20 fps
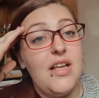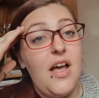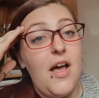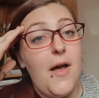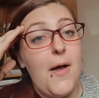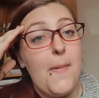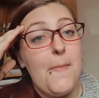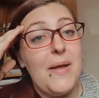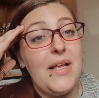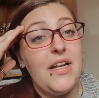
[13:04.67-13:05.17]

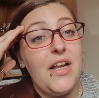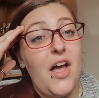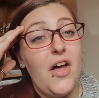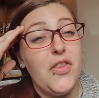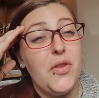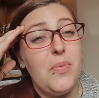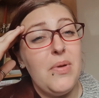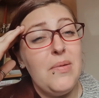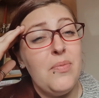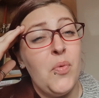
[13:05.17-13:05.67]
and
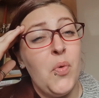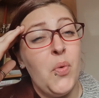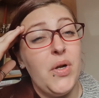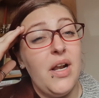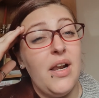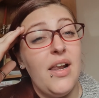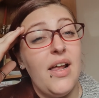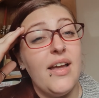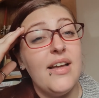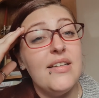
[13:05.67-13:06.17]
other people would
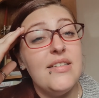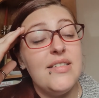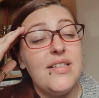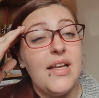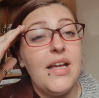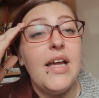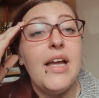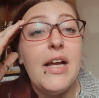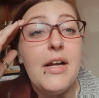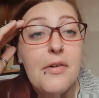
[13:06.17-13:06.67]
like to
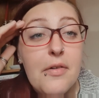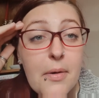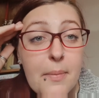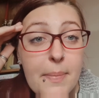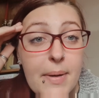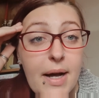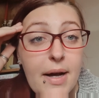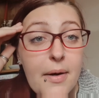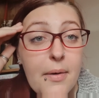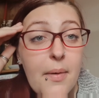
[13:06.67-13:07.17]
hear
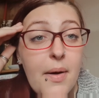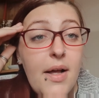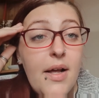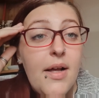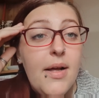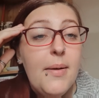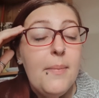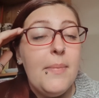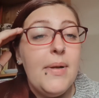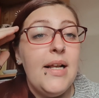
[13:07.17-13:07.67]
about,
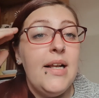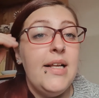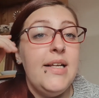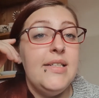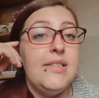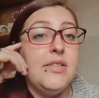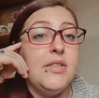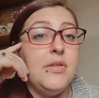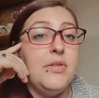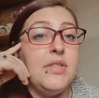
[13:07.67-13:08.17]

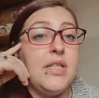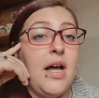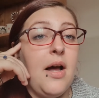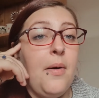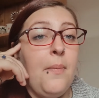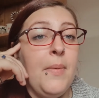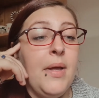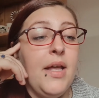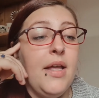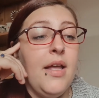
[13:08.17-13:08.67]
please do
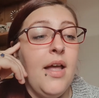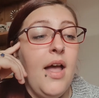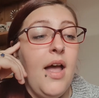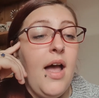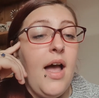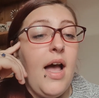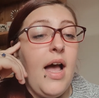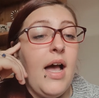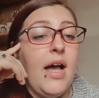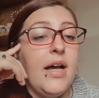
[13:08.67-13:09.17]
tell me.
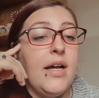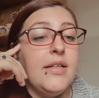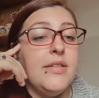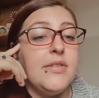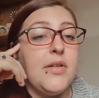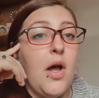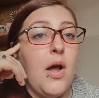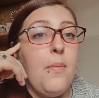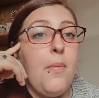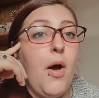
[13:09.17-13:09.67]

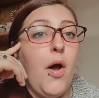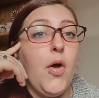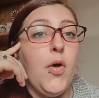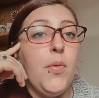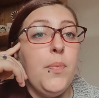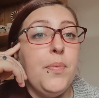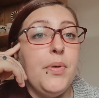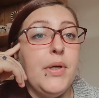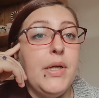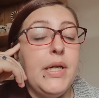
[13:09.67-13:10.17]
And I'm
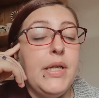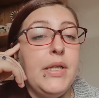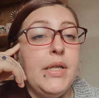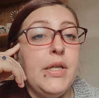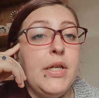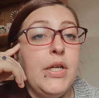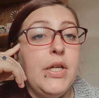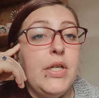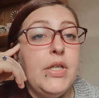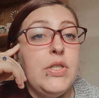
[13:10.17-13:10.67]

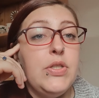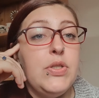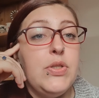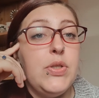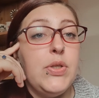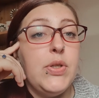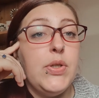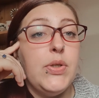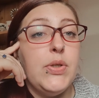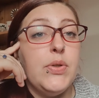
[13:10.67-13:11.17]
open
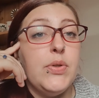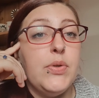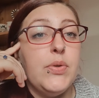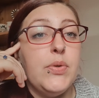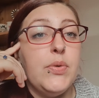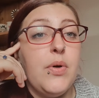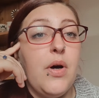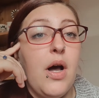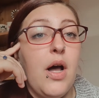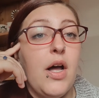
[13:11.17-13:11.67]

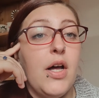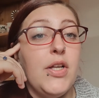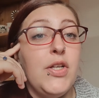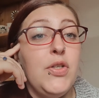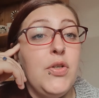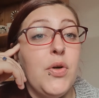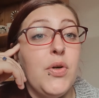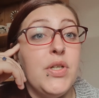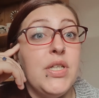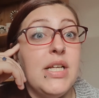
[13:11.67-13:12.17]
to
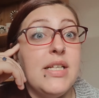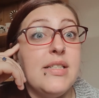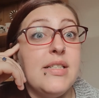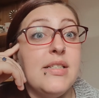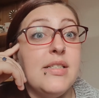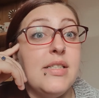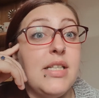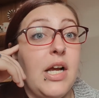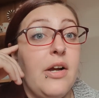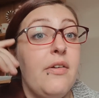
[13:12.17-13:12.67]
not
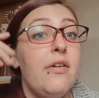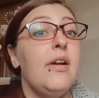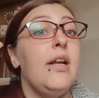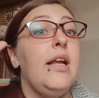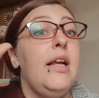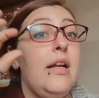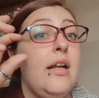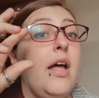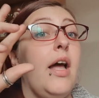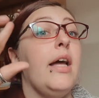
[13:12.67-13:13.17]

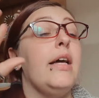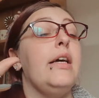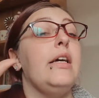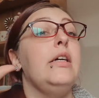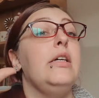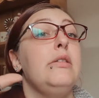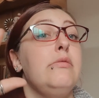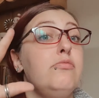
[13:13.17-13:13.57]
necessarily like